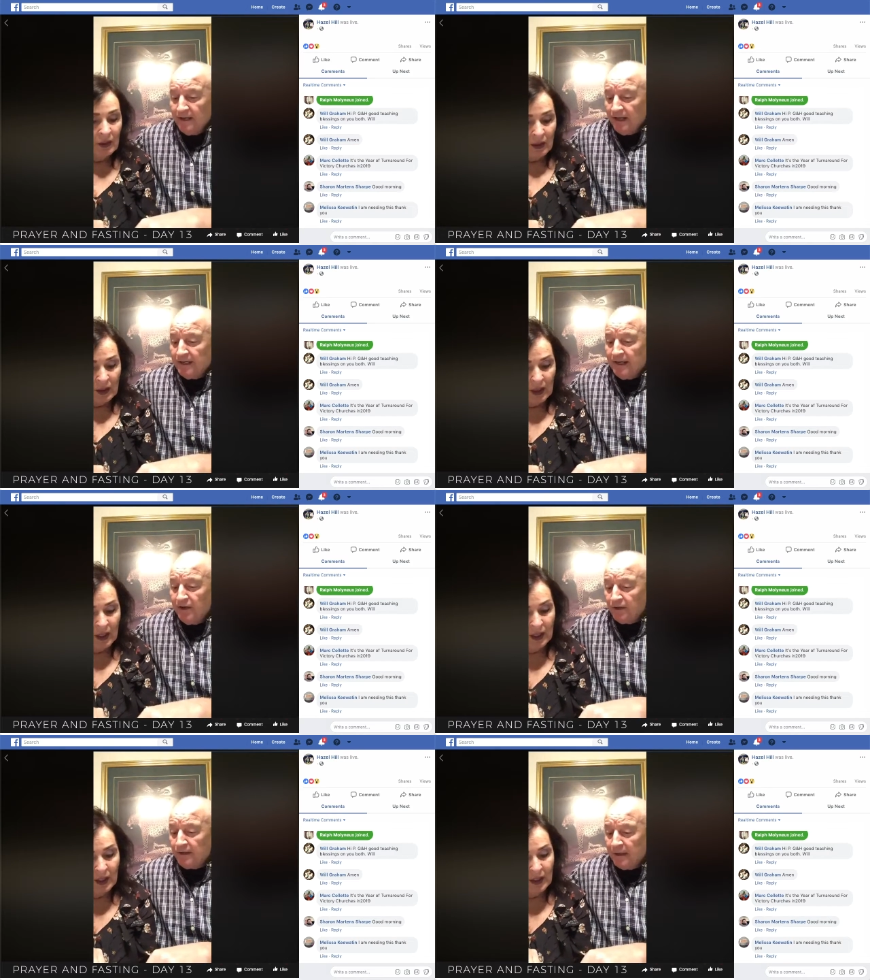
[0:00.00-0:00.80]
Speaker 1: And then
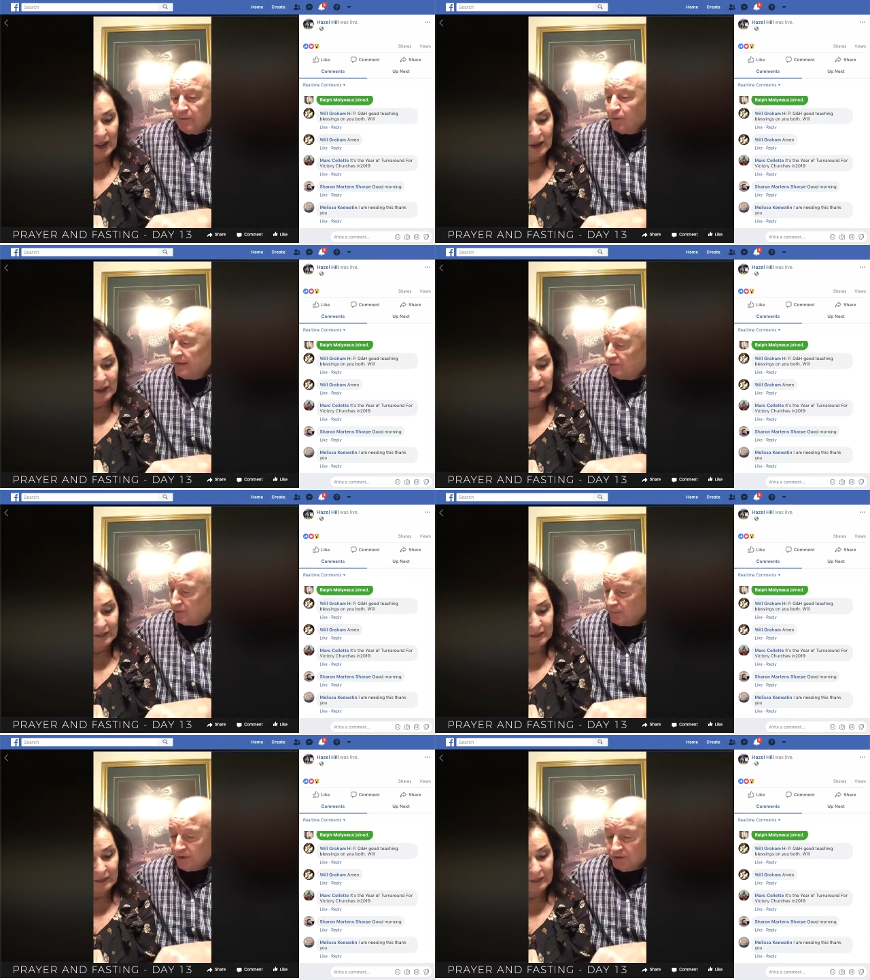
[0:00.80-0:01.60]
not only that, but we have
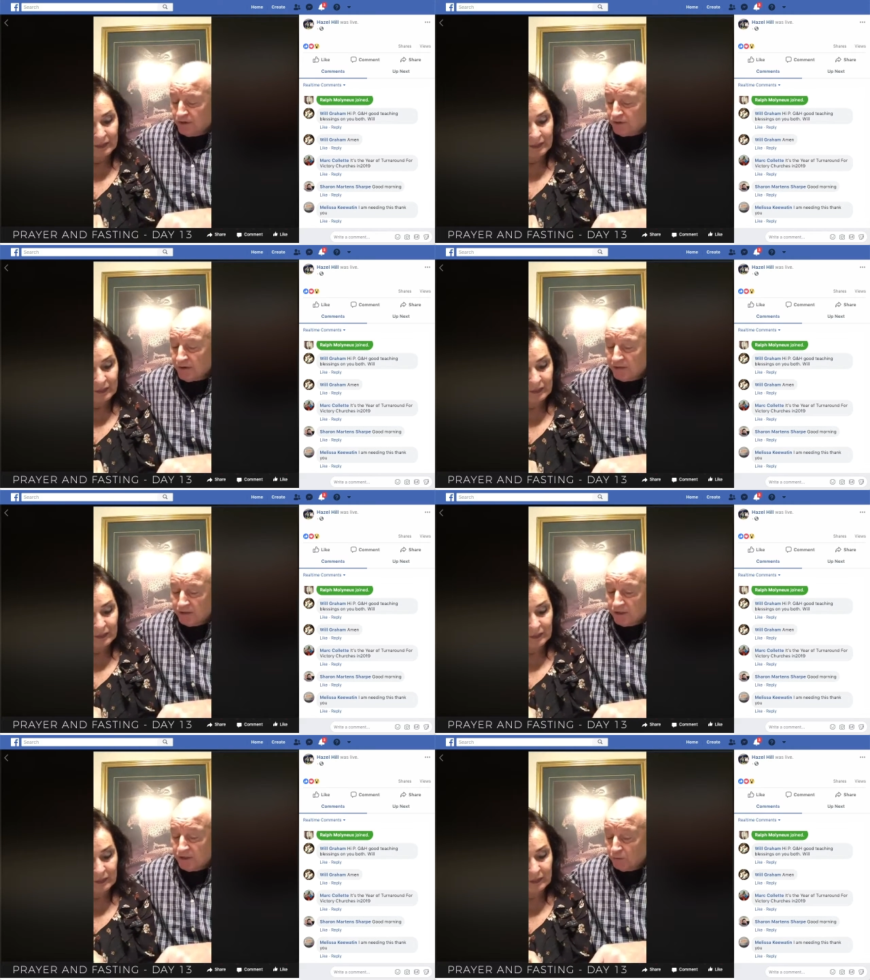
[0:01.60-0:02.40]
superior
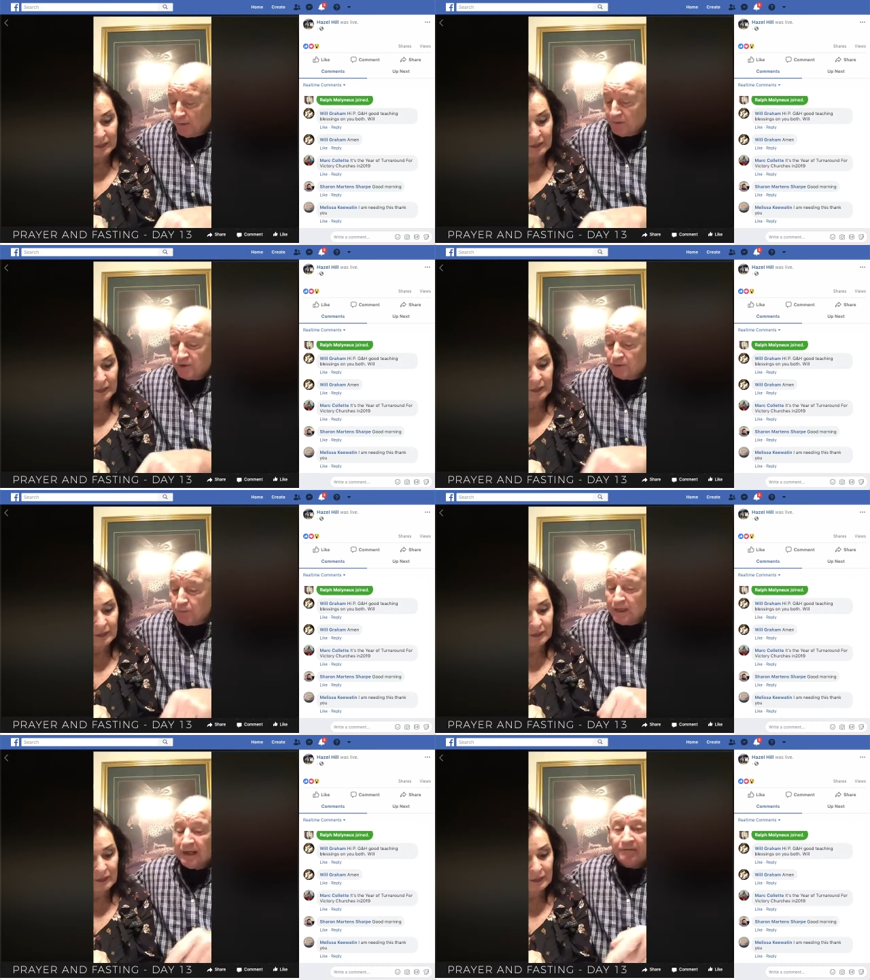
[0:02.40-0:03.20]
strategies. The weapons that
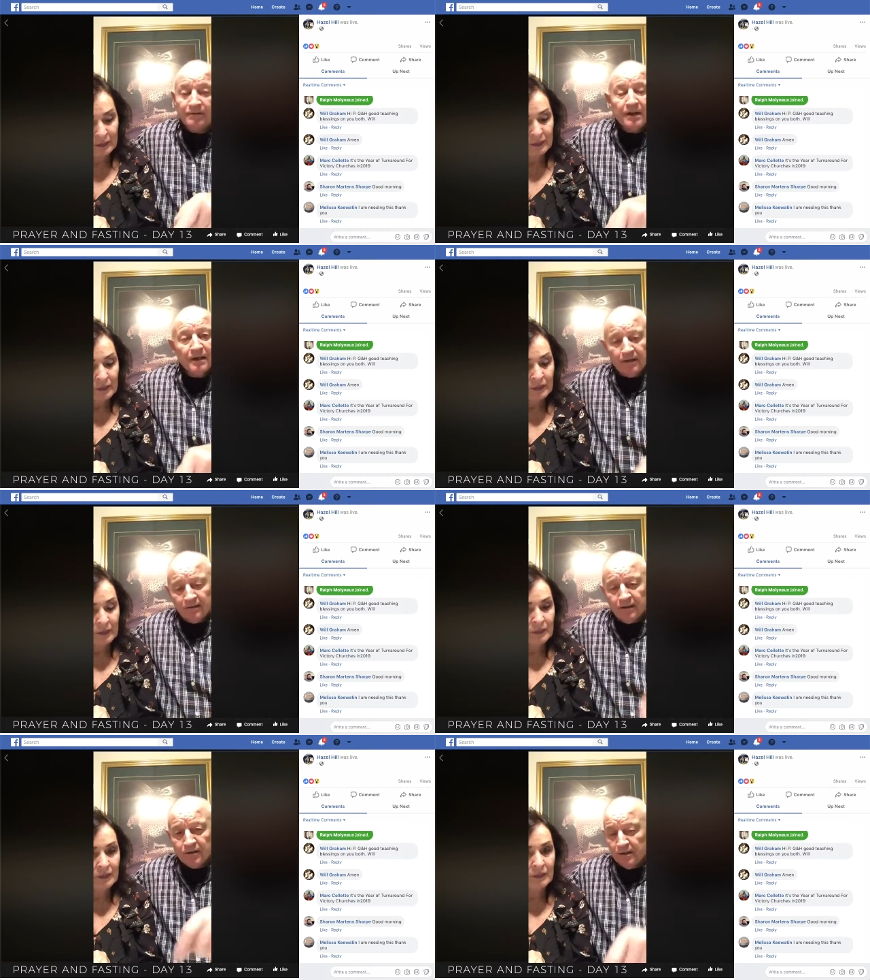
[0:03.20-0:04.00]
we have, I
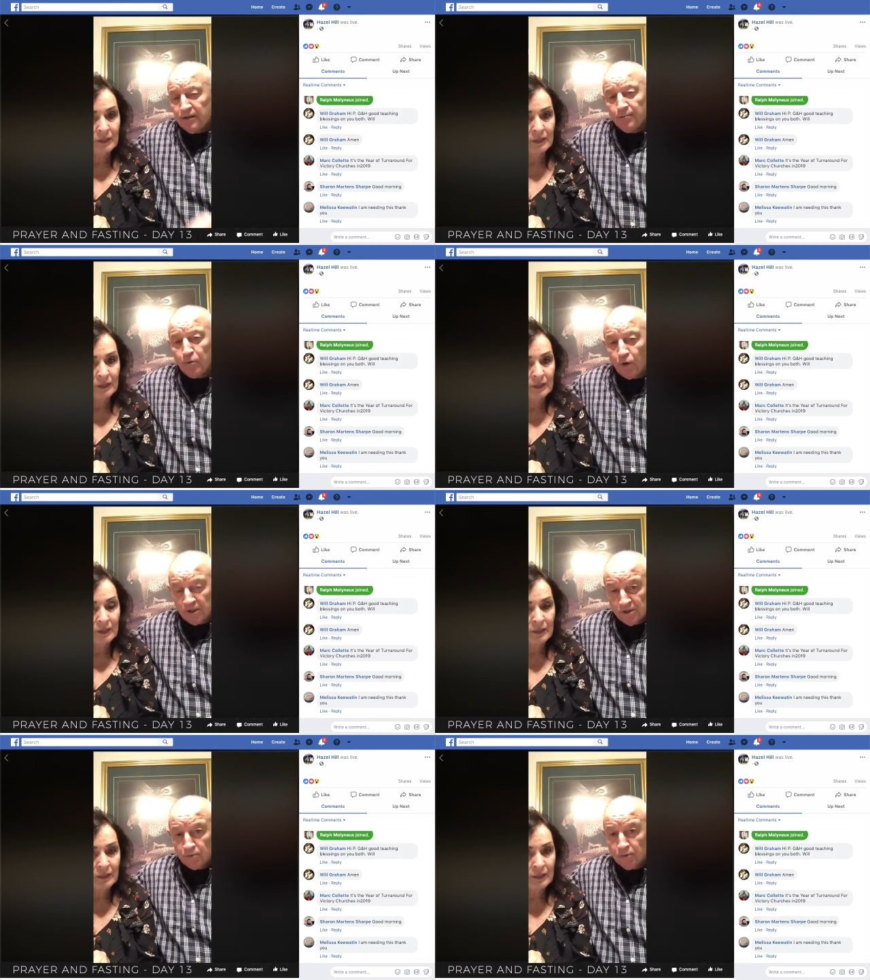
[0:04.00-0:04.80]
think number
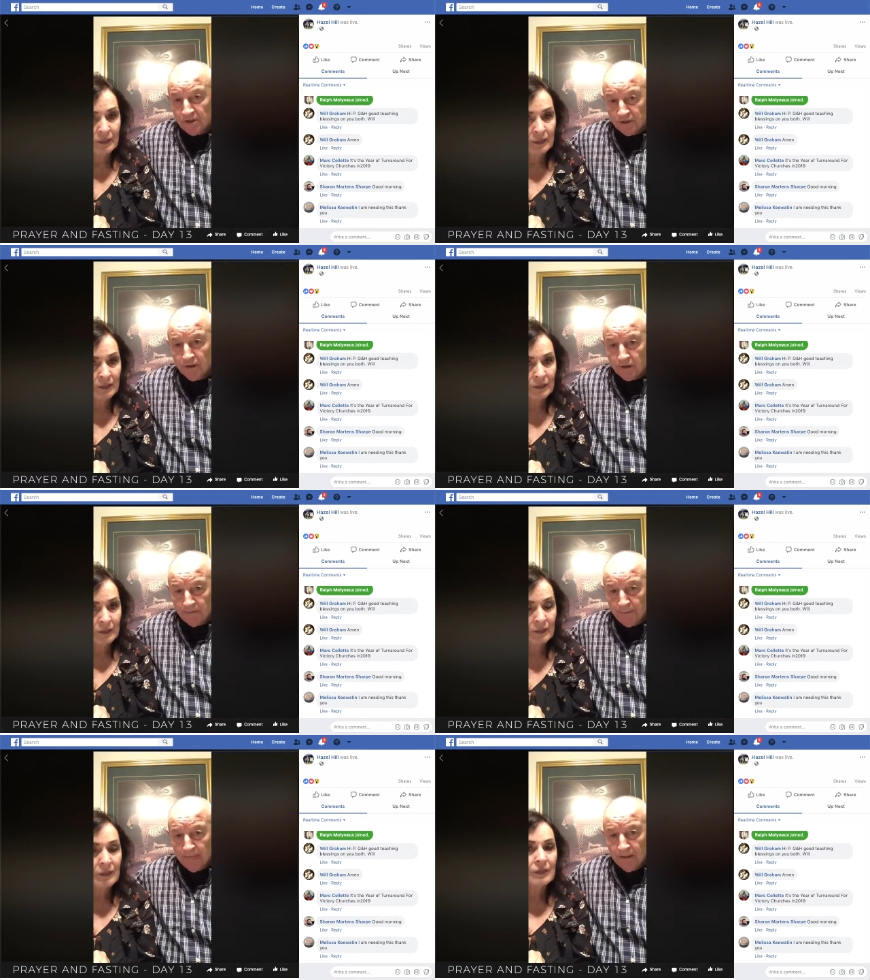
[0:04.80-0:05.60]
one is the word of God